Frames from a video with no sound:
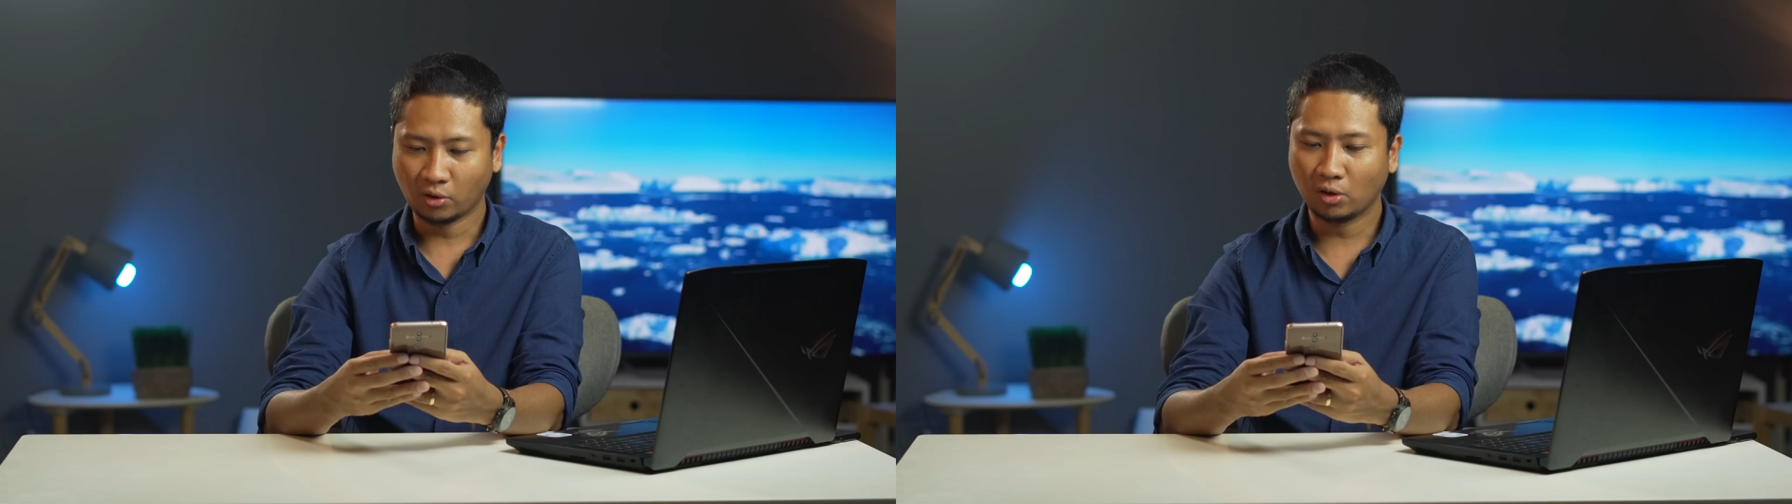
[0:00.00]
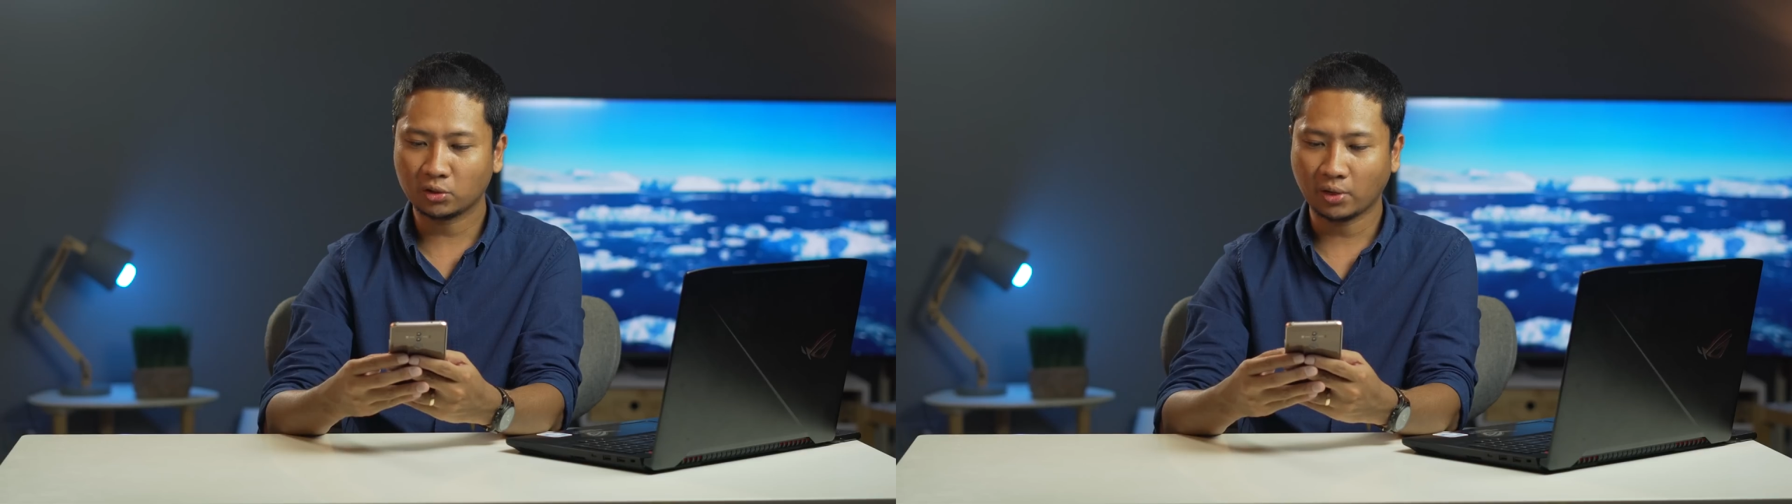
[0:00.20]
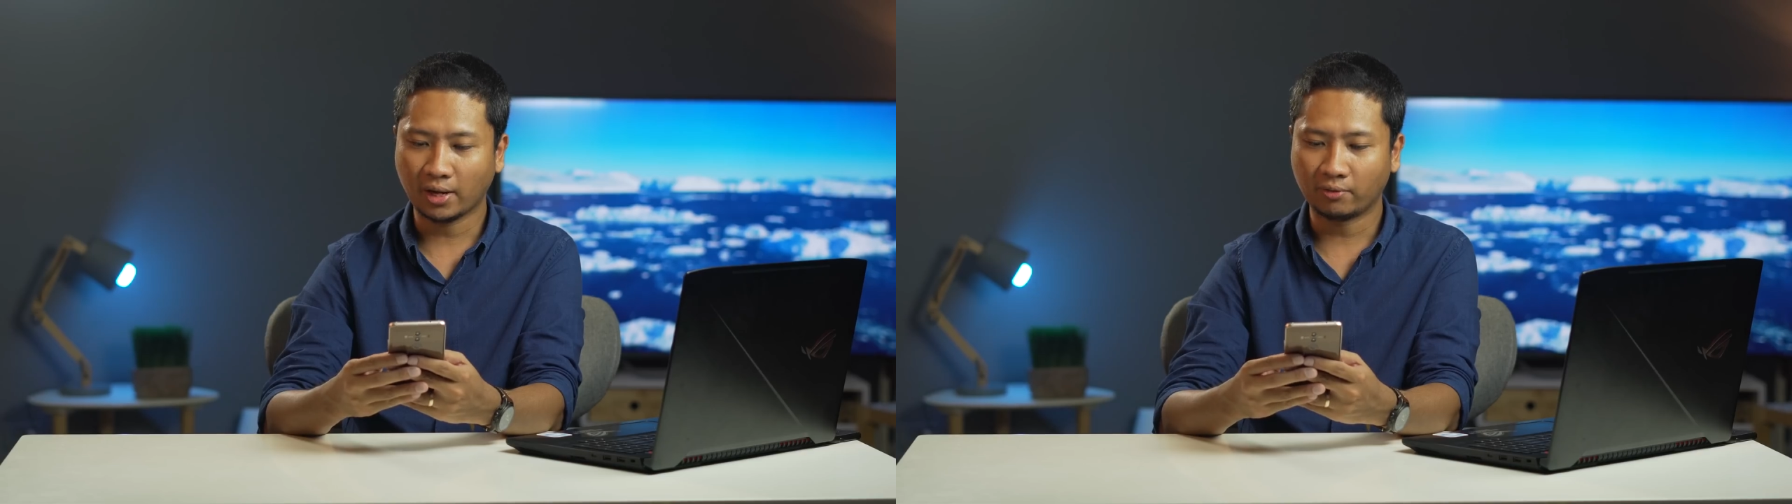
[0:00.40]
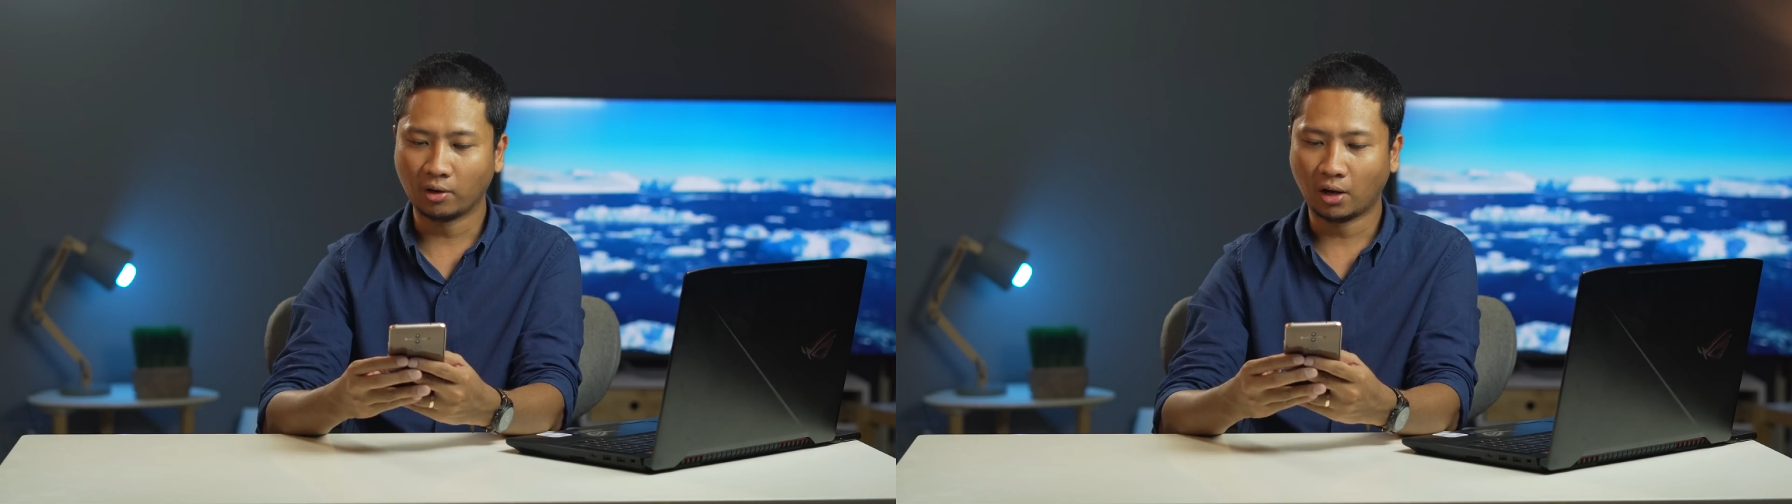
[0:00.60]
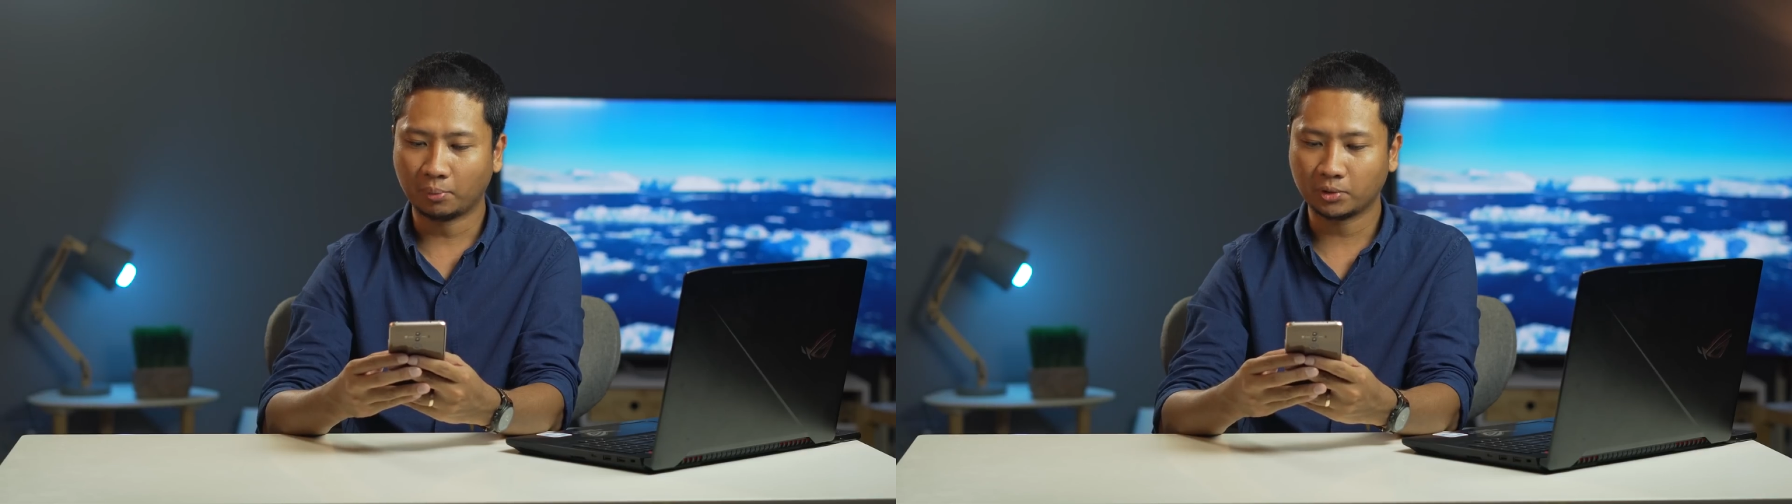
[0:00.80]
You also have
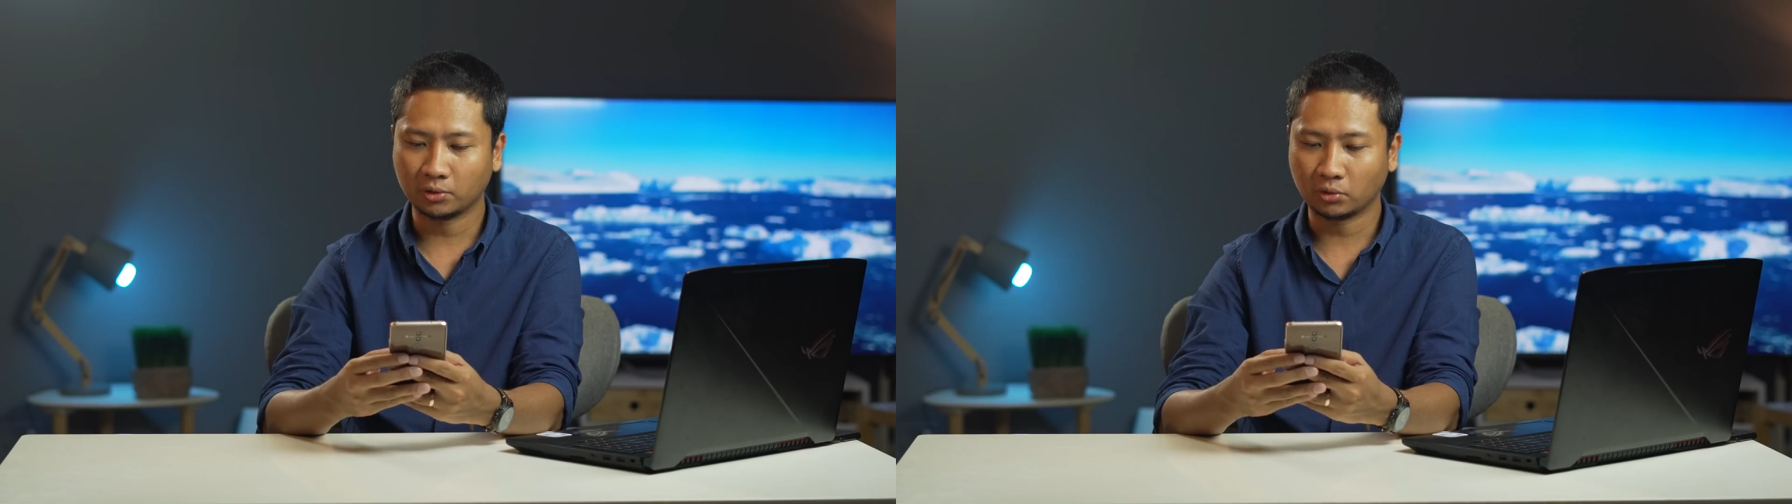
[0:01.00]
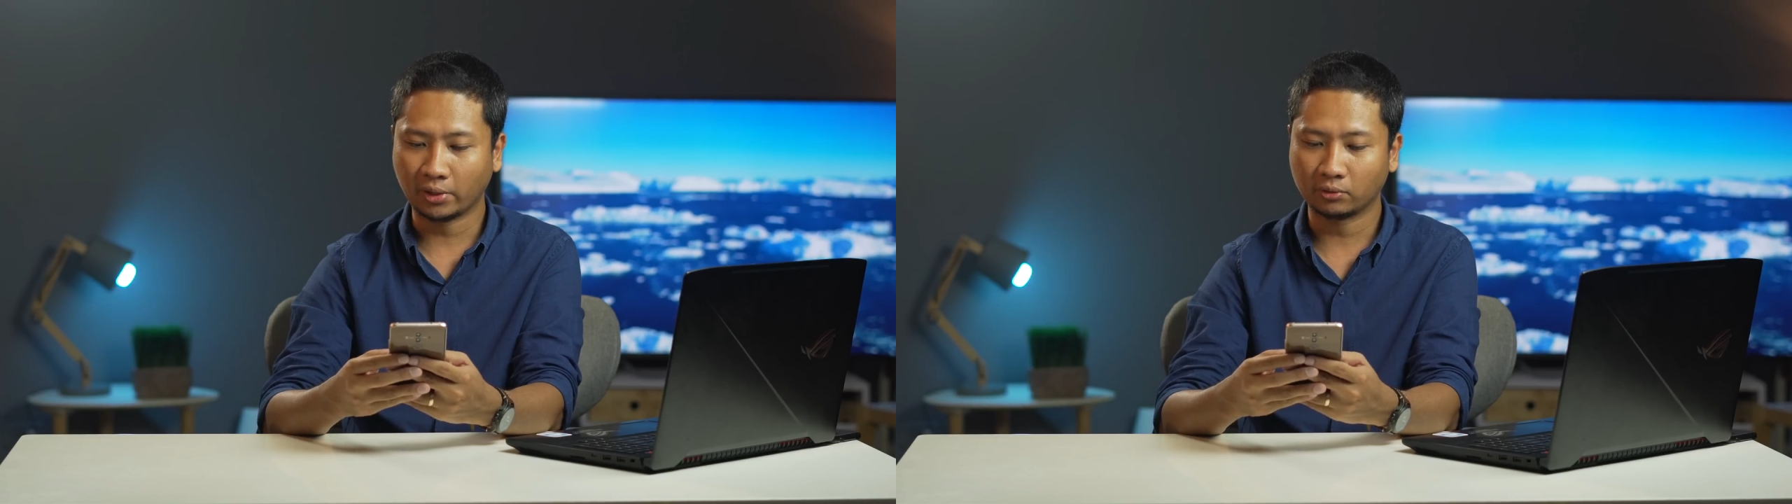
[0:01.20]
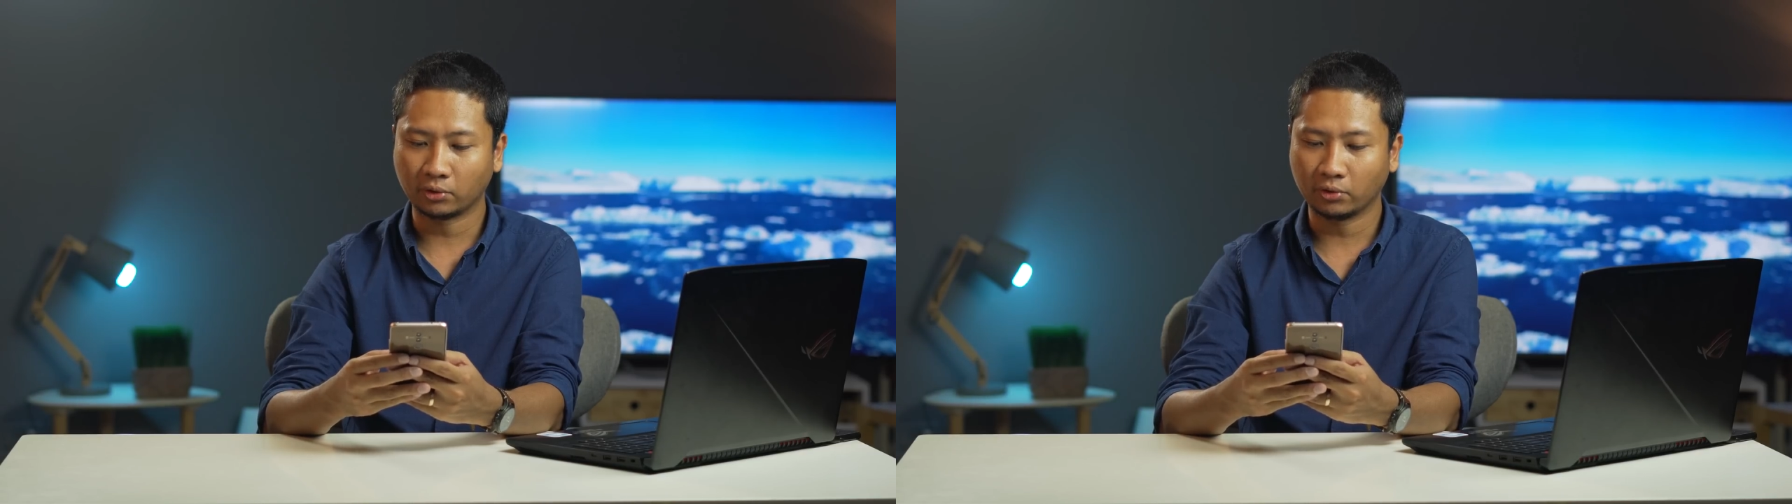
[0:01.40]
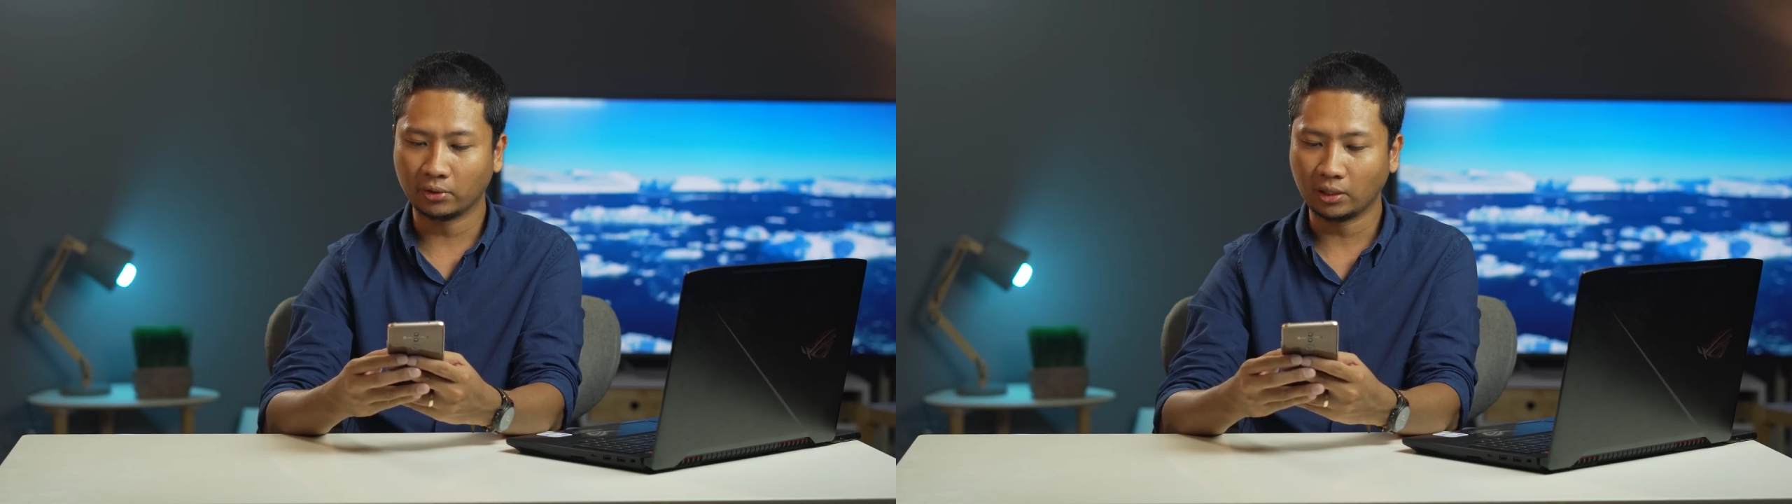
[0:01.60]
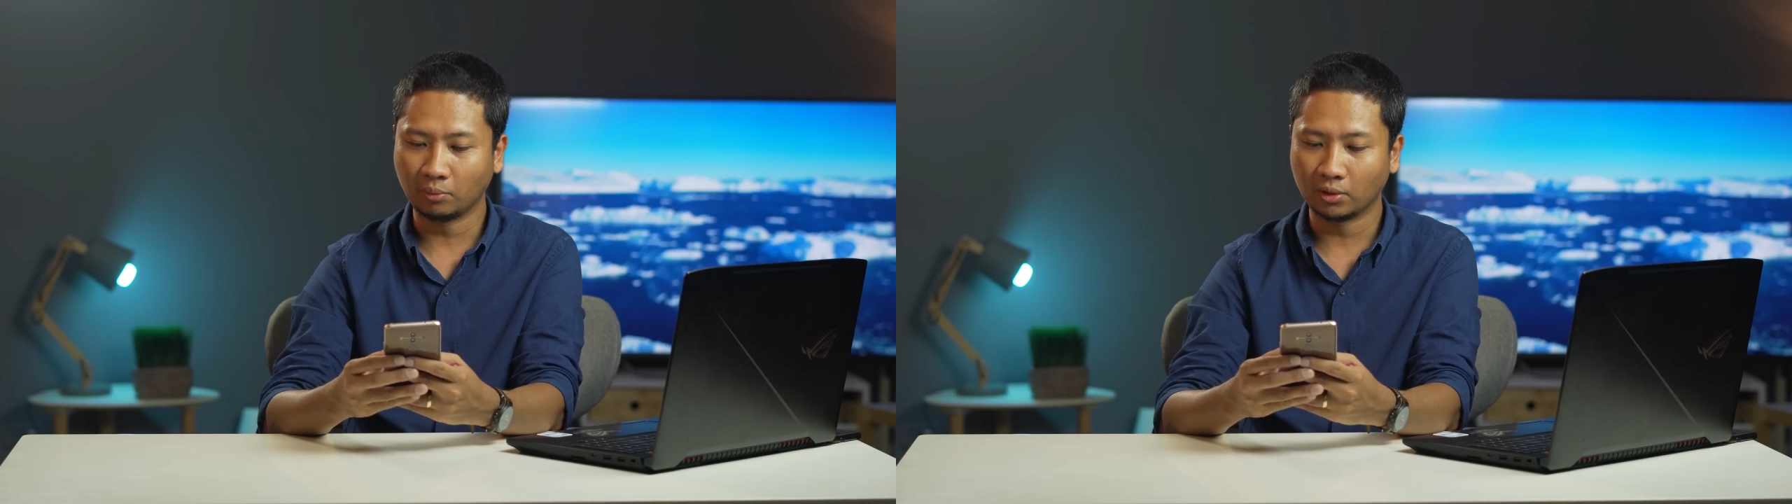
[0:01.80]
the option to enter
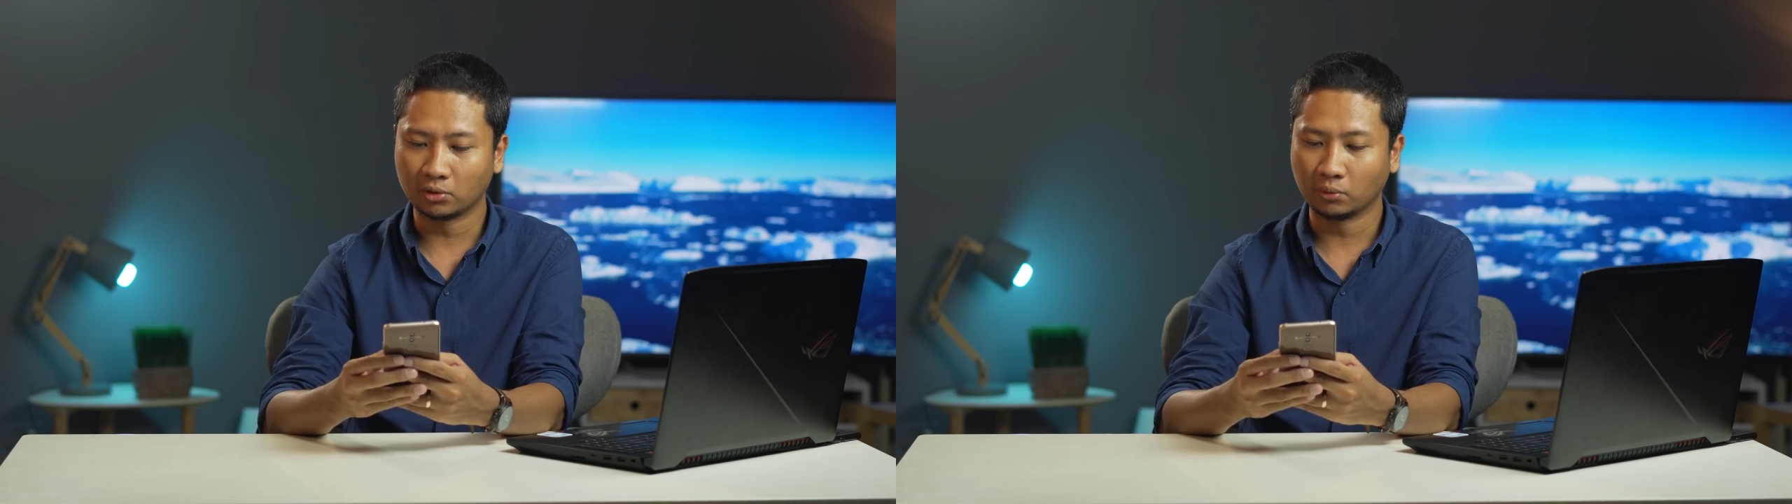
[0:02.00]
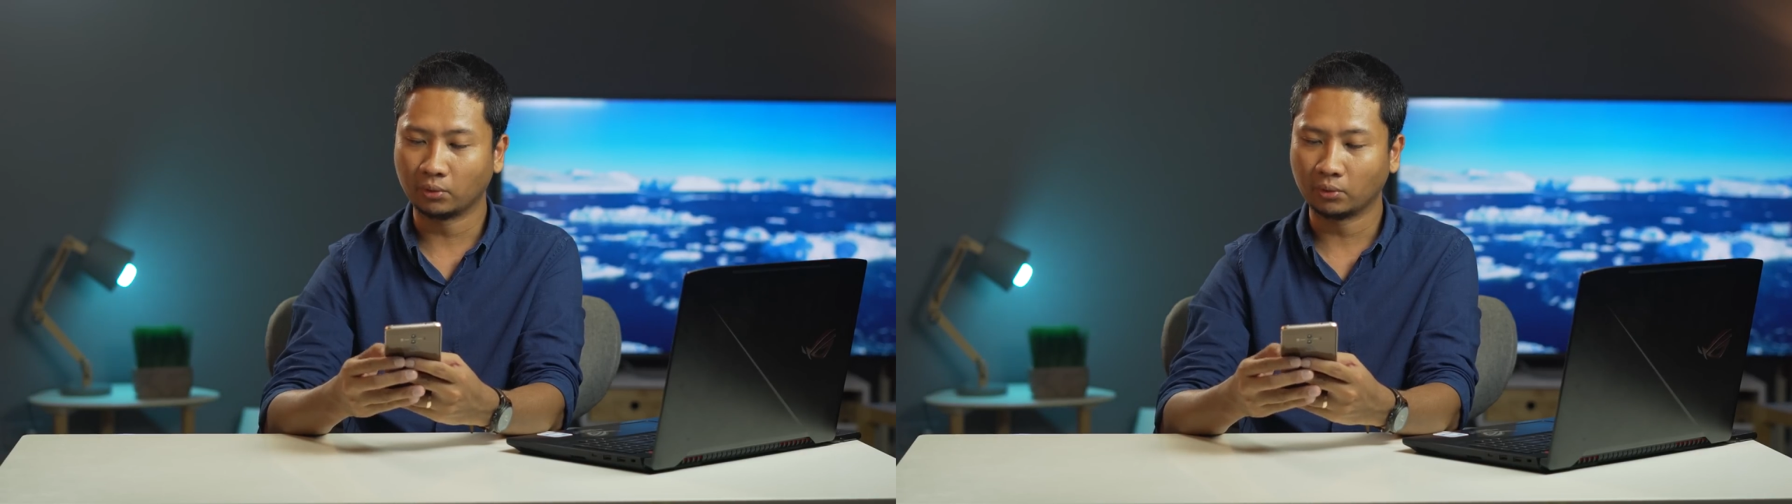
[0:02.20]
your emails.